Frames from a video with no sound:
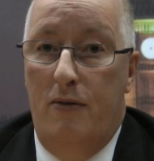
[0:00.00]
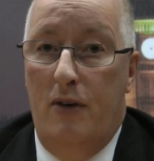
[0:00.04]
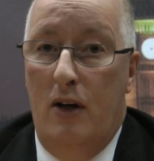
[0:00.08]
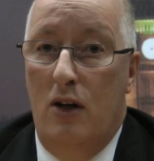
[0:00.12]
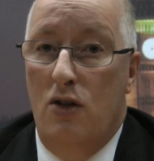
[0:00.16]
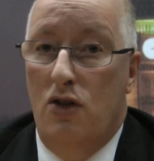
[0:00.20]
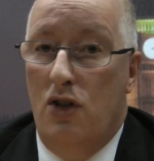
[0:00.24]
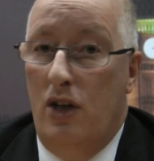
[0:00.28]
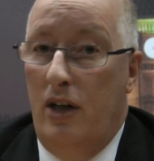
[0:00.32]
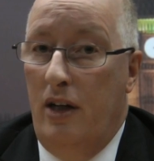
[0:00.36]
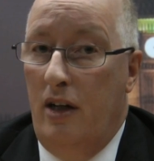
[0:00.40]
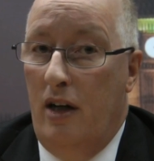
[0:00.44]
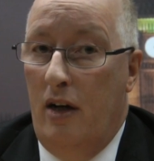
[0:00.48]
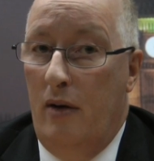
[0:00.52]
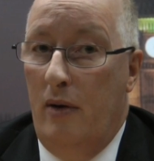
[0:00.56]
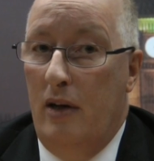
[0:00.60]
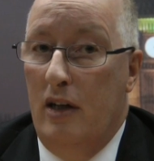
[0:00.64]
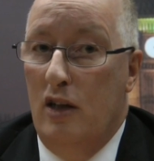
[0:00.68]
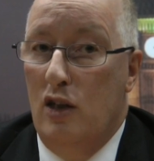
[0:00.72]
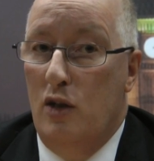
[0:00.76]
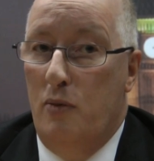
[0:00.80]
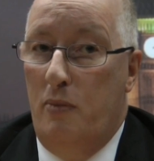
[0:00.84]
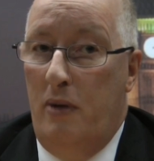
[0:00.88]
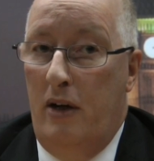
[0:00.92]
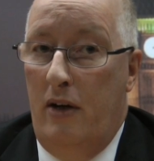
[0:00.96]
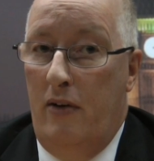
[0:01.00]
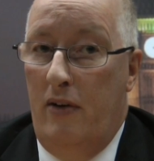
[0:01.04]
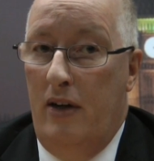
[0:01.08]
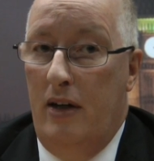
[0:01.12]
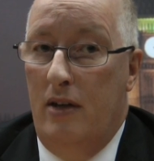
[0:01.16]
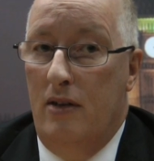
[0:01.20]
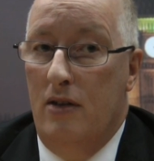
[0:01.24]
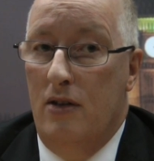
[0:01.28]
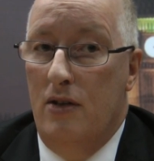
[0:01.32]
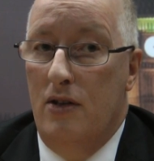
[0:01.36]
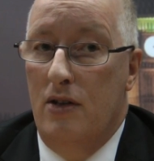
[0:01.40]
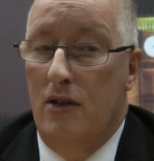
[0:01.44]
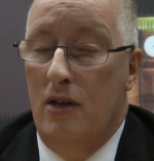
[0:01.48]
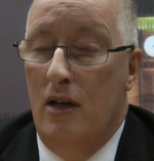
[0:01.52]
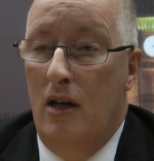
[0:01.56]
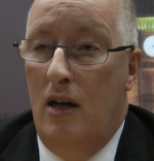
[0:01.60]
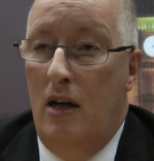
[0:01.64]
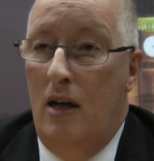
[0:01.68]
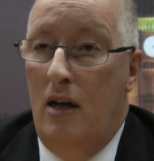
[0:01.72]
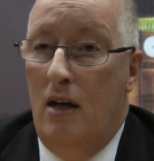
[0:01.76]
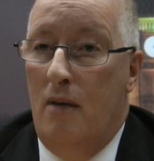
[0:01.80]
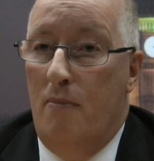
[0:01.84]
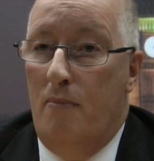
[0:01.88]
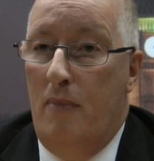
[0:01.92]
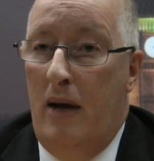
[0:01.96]
virtually no experience.
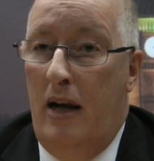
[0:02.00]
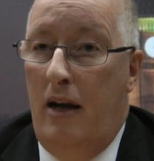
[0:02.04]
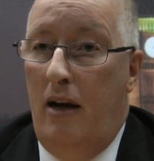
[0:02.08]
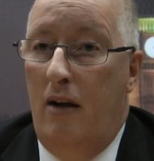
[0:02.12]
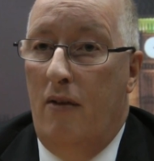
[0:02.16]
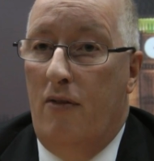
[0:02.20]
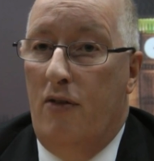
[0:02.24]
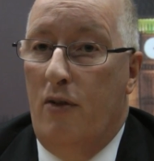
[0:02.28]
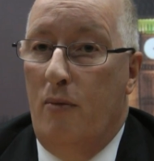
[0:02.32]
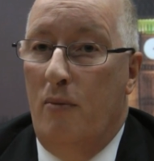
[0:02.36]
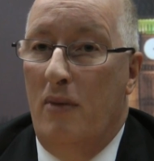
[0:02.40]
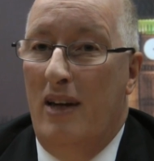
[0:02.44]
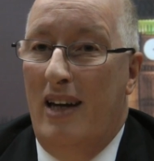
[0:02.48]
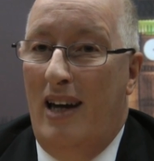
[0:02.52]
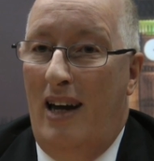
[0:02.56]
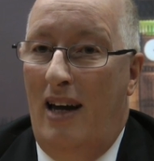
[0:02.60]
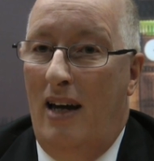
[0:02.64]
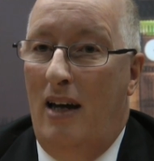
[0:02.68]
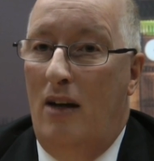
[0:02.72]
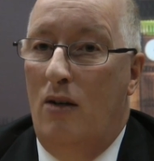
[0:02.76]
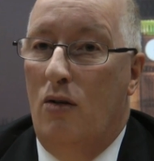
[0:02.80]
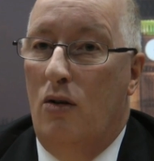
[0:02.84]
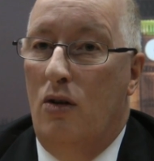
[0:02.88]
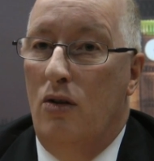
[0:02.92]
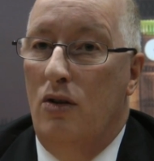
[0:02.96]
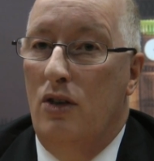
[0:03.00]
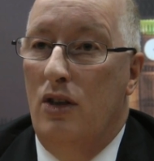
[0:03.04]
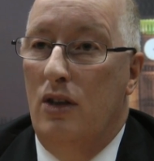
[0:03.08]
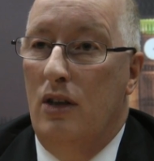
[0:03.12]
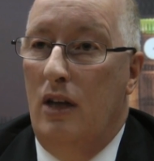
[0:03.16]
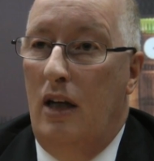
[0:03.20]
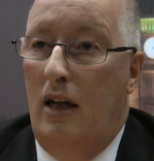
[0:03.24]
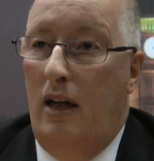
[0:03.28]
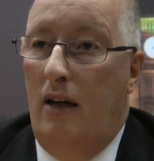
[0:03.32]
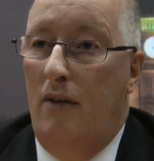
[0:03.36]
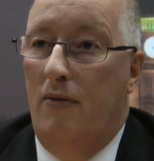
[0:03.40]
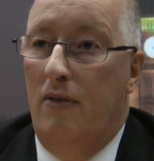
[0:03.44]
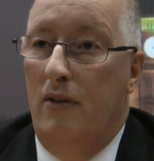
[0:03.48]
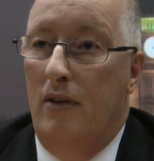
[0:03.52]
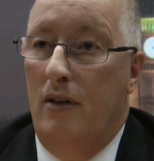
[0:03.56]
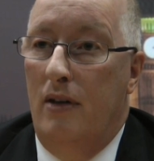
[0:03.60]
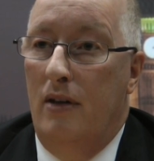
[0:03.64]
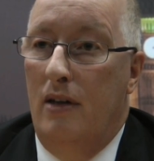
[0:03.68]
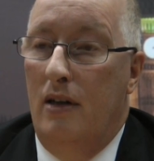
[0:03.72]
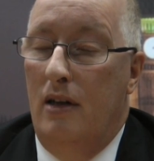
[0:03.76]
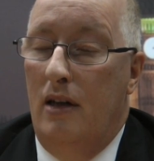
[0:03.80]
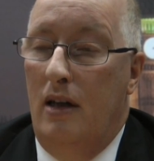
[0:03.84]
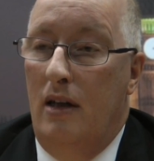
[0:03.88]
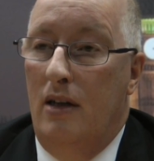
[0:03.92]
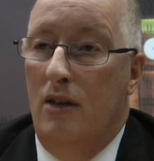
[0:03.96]
Many of them cannot
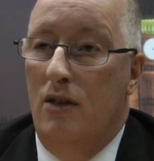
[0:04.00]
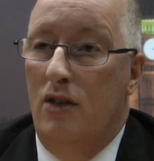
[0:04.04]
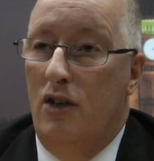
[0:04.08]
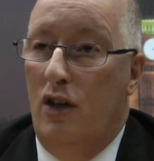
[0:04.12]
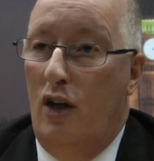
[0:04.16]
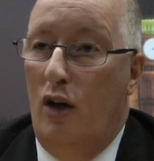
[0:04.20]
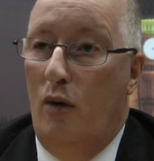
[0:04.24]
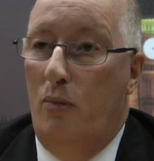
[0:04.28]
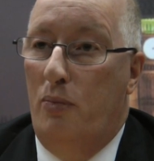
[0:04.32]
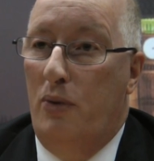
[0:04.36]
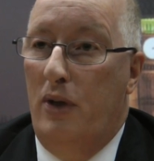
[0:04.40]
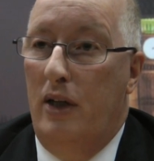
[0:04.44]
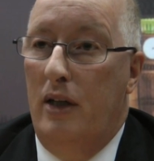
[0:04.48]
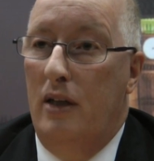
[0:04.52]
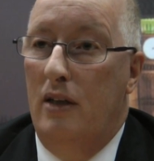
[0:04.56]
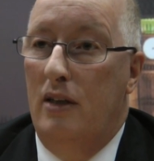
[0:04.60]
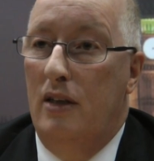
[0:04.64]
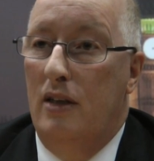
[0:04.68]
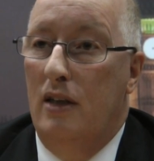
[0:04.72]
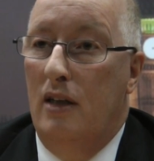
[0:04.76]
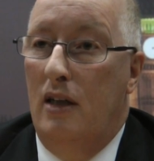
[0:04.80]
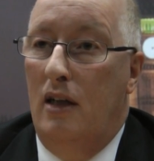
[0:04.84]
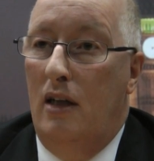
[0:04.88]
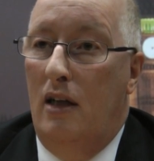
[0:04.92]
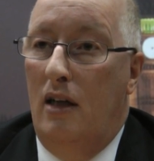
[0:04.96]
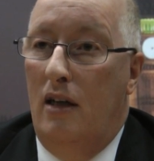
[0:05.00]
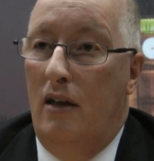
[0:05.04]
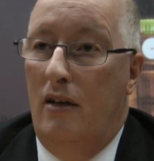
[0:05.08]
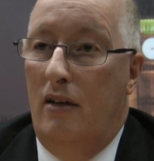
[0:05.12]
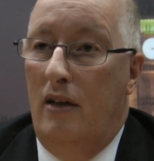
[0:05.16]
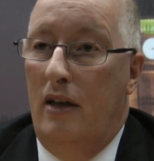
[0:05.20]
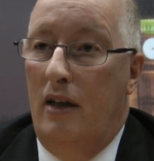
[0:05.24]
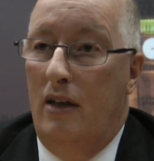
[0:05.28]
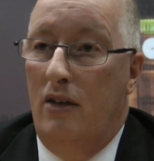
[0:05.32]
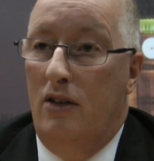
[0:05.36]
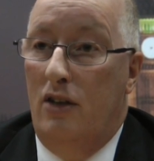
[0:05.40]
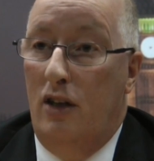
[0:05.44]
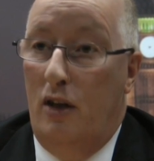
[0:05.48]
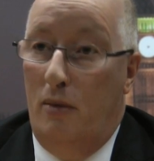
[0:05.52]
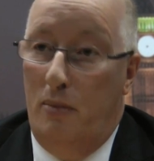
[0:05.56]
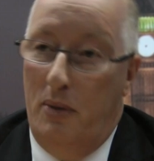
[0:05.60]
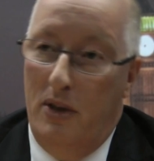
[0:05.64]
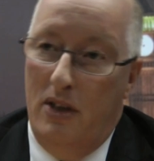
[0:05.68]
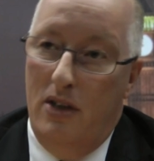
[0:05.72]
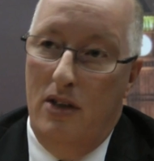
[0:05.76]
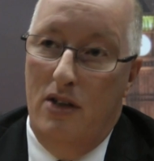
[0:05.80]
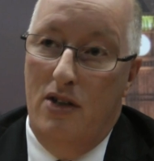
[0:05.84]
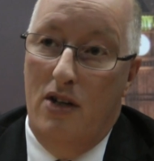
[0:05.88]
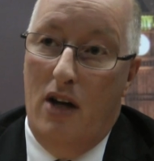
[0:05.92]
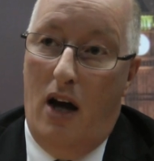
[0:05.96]
even interpret the
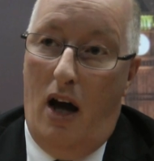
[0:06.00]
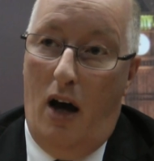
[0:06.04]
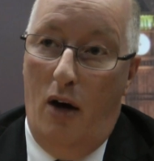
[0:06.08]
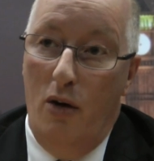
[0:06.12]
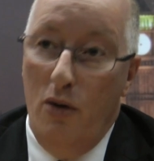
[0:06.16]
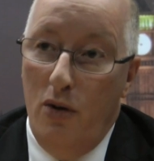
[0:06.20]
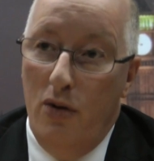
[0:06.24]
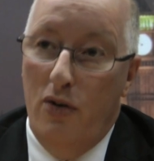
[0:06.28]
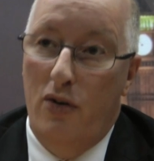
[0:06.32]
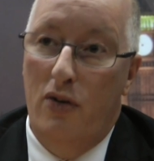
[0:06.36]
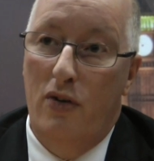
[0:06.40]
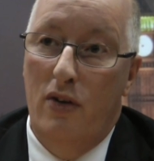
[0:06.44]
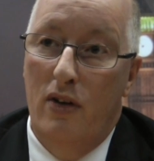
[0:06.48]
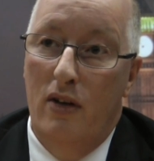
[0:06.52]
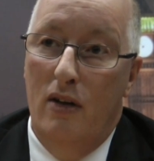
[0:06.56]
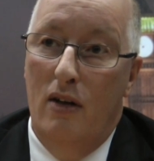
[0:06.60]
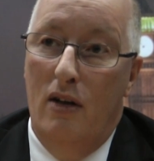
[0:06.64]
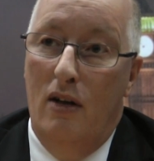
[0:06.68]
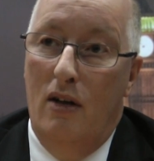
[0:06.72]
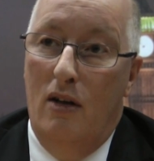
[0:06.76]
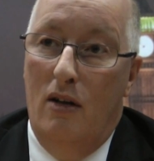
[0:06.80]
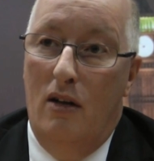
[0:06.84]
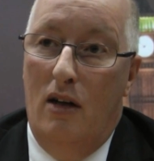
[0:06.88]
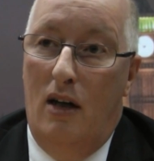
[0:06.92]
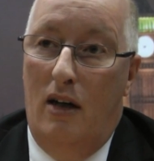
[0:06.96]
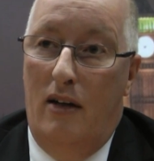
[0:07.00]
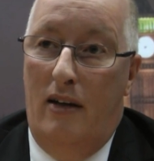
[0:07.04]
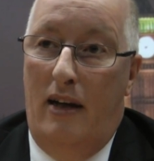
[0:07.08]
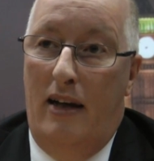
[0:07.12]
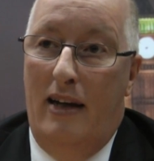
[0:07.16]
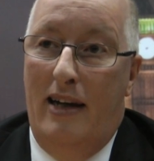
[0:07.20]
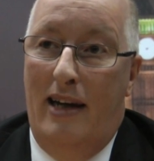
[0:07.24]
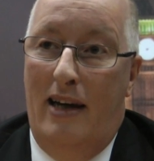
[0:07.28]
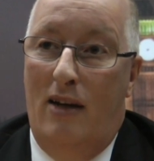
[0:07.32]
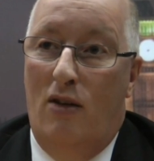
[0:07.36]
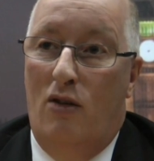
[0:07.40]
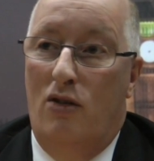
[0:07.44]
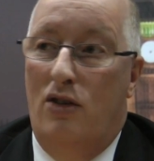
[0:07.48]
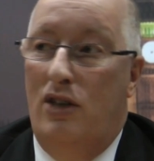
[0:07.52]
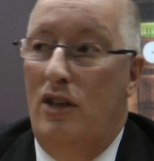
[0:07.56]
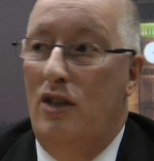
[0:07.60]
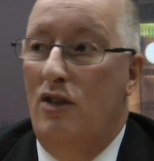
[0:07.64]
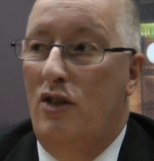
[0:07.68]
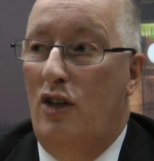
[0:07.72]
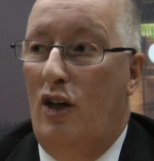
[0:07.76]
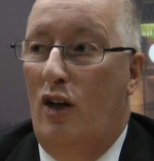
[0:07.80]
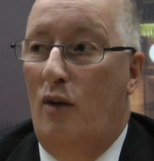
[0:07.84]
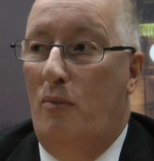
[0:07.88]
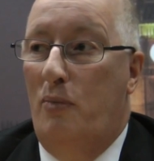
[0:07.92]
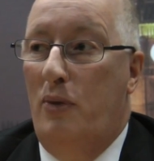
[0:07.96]
interpreter's oath. They cannot
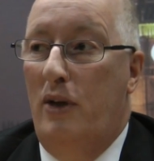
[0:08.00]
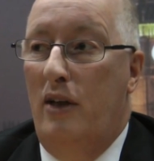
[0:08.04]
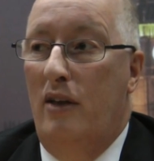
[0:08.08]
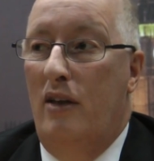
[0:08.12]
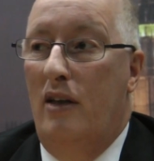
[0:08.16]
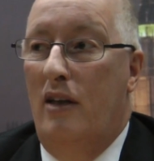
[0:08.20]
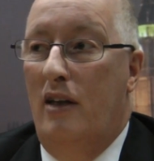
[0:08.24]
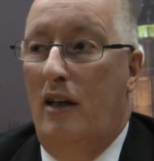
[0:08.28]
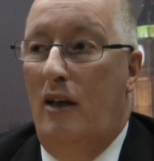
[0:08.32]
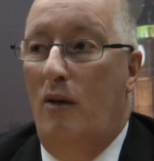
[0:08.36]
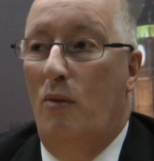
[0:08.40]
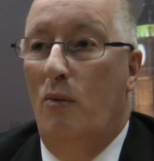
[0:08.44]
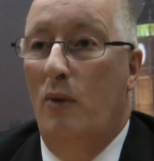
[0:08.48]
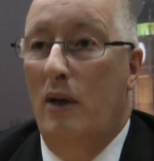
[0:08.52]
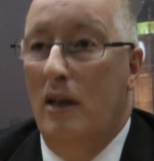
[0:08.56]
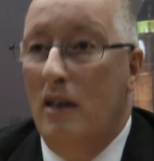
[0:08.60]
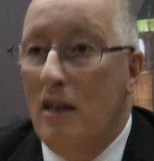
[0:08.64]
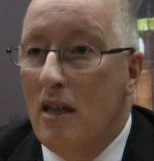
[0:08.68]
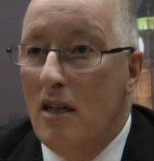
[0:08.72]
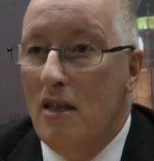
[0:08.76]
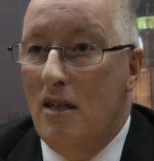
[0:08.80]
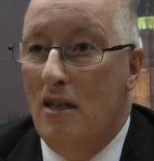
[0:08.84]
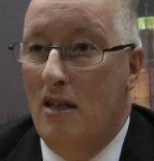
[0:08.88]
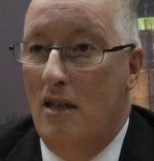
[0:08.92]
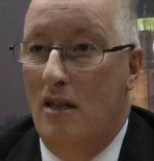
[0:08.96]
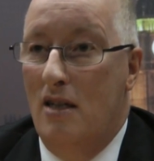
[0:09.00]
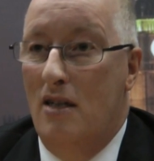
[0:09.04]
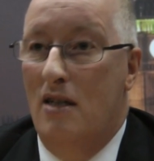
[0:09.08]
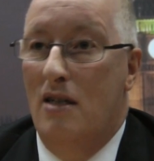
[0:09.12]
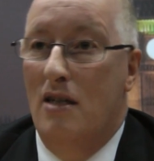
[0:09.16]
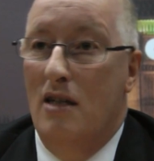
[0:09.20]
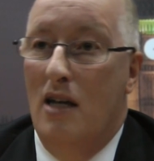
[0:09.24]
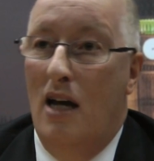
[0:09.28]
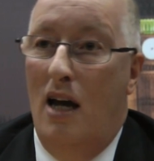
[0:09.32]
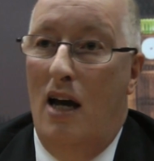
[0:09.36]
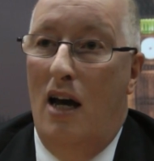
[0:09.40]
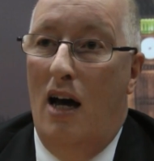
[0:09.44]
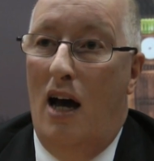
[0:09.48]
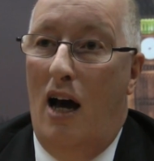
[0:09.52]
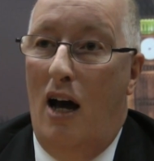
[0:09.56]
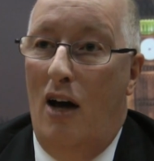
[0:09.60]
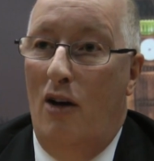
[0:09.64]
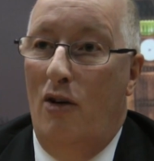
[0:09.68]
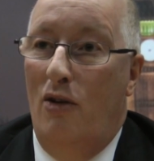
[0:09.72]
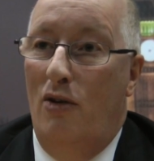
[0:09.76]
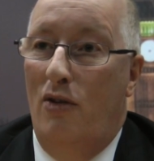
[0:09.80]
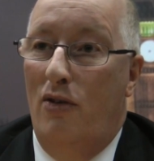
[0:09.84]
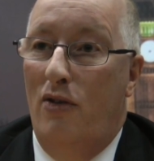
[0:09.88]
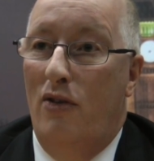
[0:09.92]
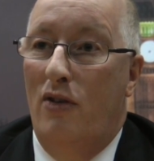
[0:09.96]
interpret the witness's
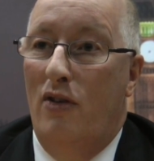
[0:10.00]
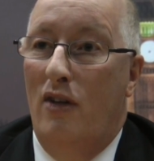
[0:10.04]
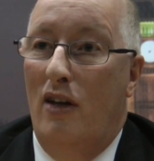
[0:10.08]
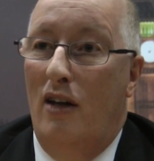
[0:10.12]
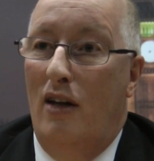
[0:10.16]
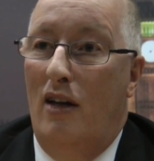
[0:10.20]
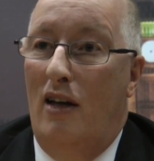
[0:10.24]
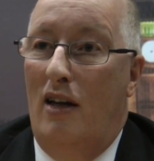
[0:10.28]
oath